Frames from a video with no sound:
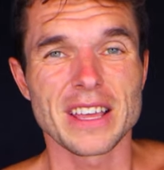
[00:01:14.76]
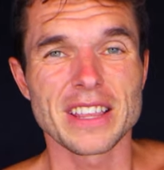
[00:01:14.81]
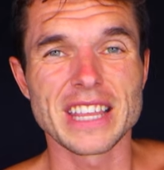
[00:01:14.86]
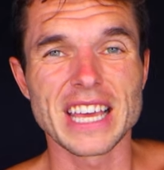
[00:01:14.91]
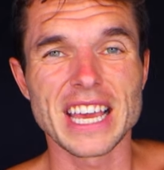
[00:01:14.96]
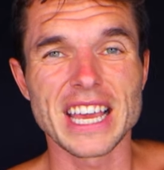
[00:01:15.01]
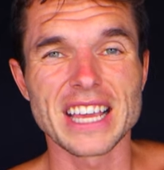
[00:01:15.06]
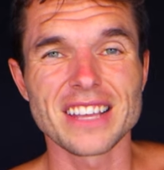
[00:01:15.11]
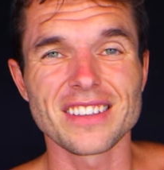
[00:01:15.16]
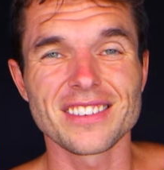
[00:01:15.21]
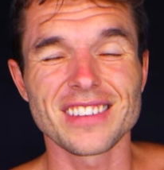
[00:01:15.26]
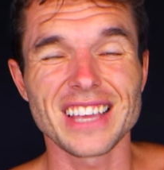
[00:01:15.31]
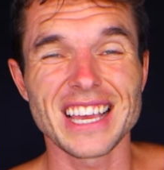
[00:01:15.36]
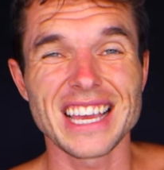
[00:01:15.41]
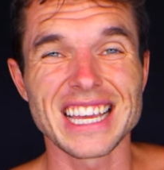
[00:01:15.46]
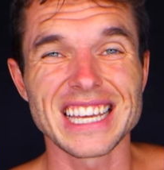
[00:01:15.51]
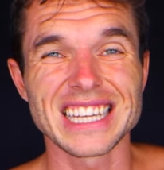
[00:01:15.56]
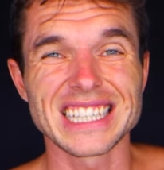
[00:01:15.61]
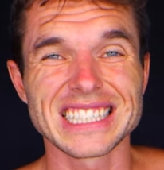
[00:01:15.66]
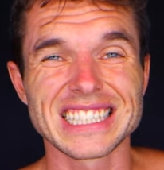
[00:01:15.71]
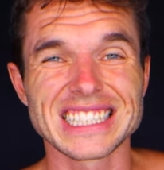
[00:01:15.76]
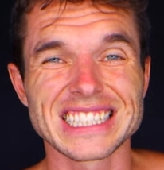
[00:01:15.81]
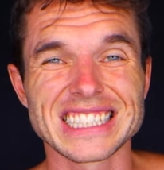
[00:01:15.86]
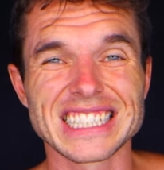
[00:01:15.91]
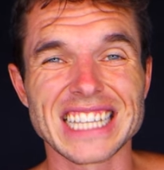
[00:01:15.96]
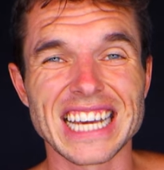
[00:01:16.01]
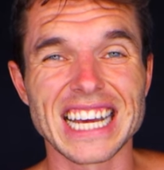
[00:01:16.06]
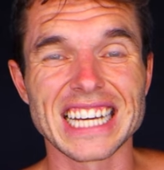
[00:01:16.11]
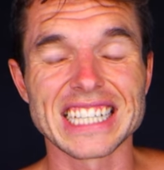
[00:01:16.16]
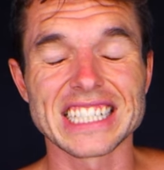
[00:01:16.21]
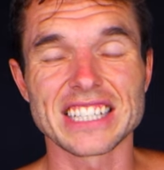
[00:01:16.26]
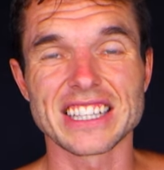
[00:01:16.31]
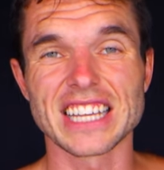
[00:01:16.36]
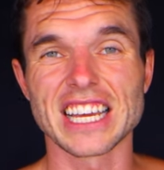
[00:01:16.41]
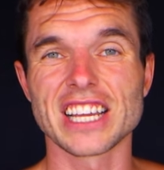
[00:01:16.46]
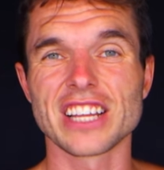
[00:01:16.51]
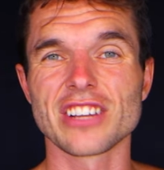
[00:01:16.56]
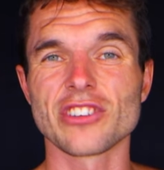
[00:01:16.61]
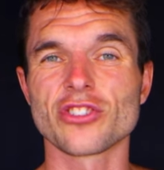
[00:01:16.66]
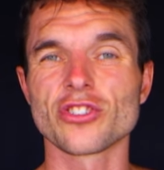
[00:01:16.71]
they say that
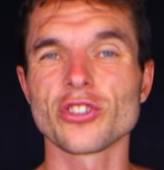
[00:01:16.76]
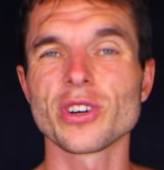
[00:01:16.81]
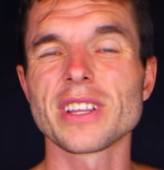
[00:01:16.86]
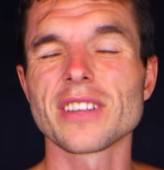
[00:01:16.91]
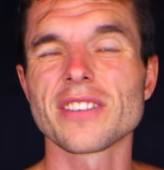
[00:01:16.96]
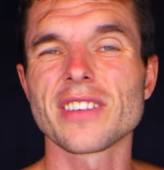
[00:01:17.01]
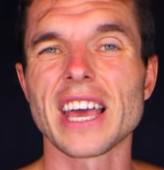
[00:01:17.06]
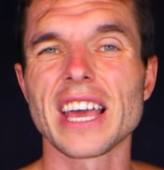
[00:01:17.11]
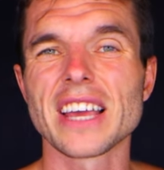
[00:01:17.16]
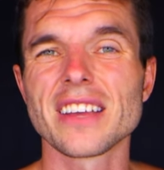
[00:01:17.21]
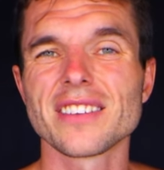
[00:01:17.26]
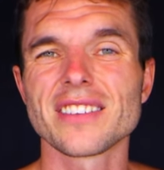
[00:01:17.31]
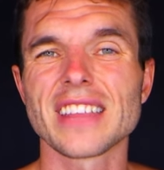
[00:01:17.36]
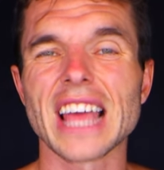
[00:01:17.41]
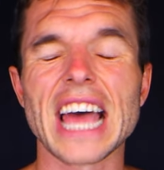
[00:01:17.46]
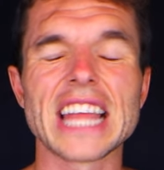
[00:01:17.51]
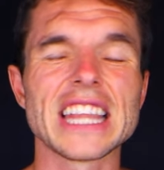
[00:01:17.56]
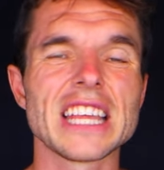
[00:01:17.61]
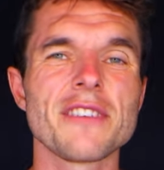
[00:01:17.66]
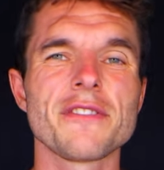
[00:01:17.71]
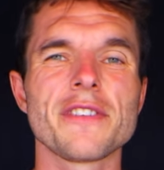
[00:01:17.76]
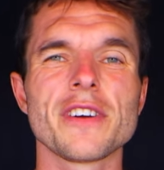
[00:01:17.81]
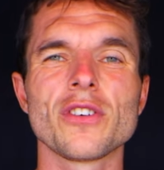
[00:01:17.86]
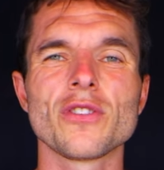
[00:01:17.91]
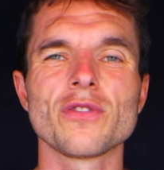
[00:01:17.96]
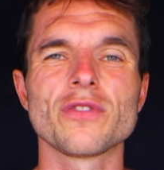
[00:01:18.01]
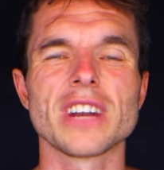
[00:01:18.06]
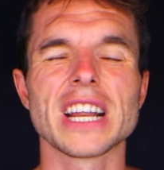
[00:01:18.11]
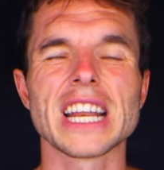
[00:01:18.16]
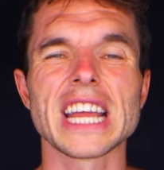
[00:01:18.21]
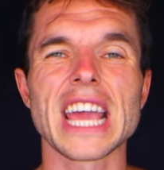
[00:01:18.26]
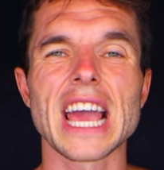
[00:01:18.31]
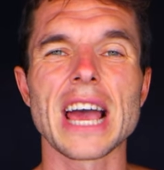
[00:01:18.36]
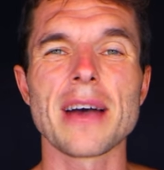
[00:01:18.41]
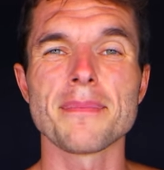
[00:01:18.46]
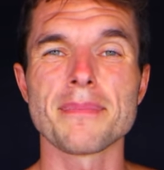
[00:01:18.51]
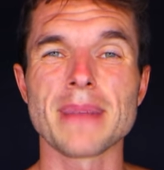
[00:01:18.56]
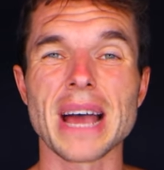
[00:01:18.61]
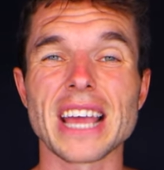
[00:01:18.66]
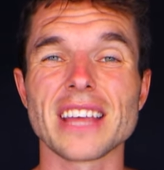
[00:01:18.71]
they enjoy the taste and they feel really
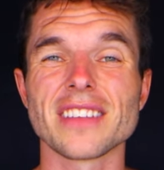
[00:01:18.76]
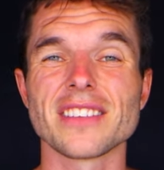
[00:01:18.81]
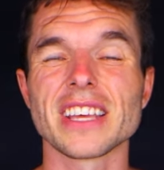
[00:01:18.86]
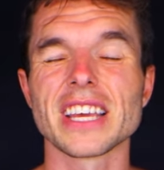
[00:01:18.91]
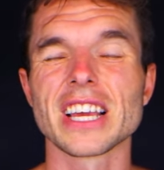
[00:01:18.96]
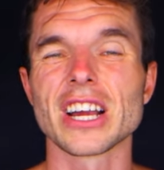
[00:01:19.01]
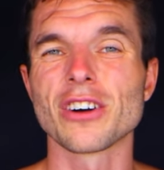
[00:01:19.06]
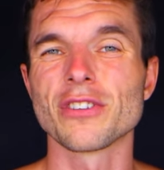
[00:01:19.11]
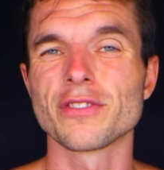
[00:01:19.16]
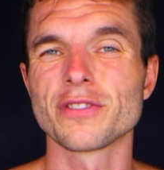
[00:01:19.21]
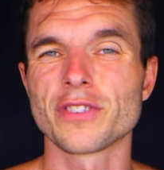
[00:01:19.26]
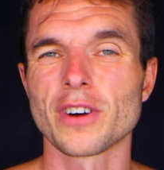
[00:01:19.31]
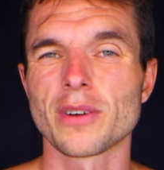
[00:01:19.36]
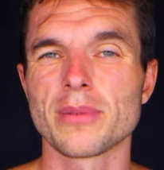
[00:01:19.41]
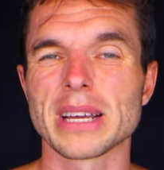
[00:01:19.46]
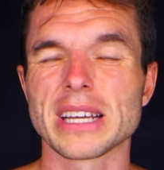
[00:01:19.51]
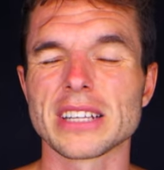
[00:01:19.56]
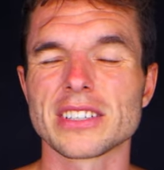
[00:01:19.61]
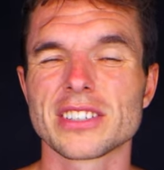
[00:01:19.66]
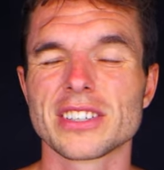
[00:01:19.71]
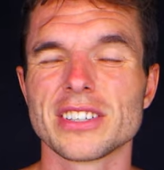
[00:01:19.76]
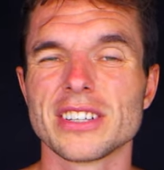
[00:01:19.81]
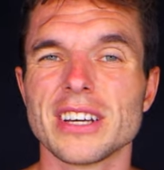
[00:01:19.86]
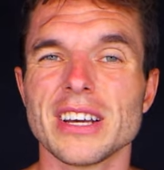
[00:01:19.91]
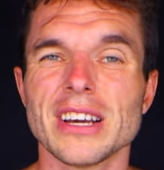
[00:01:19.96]
amazing from it.